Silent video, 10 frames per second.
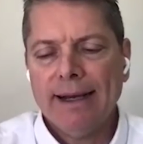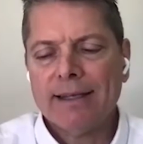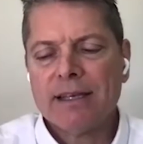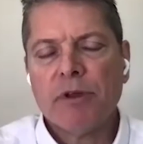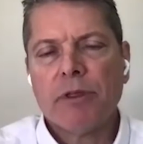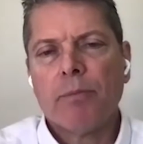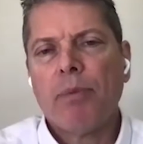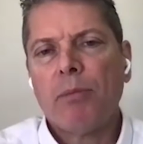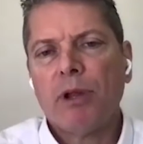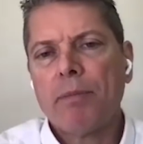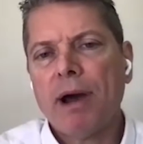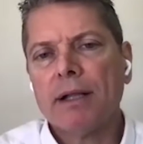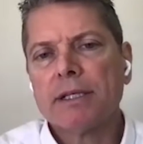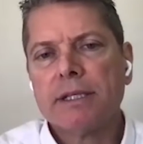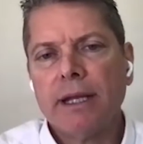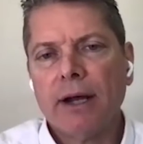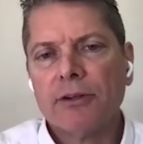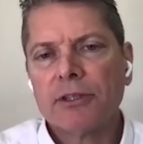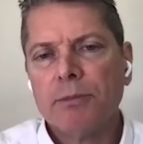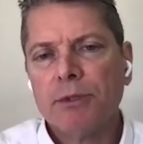some of the public policy
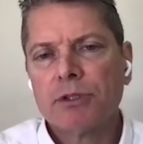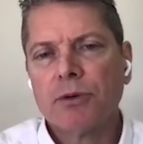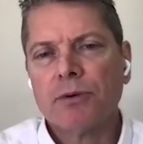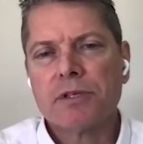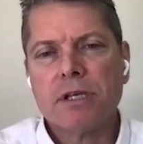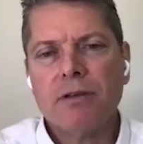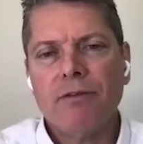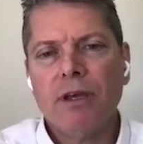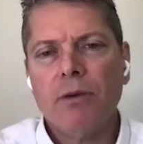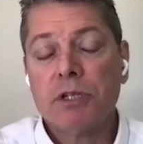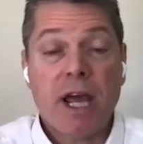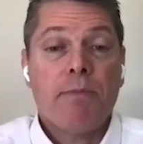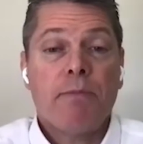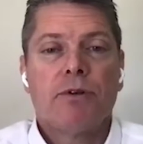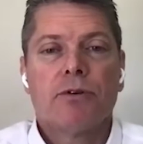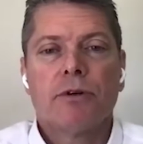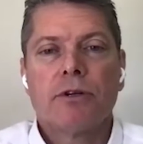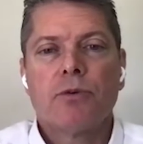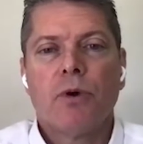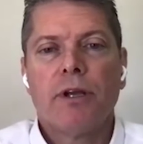announcements towards EV, which happened during
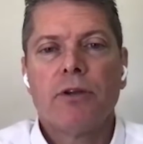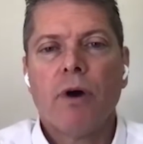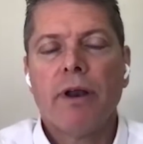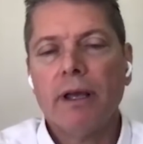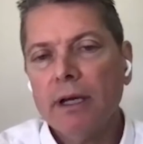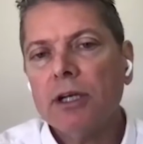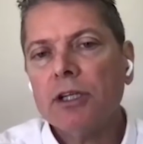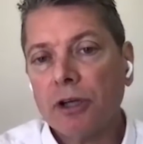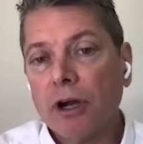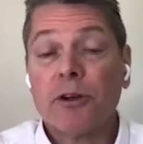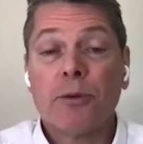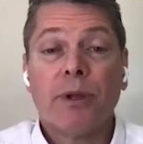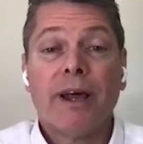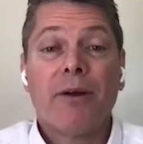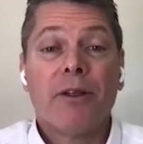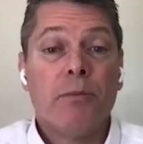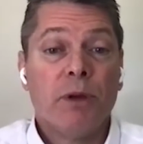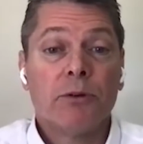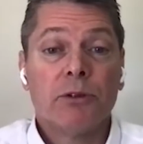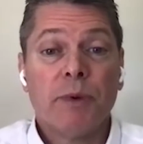2020, started to play out in the
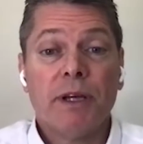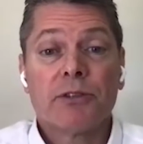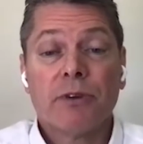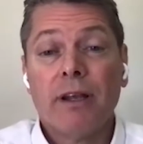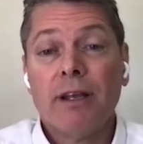mineral space, right?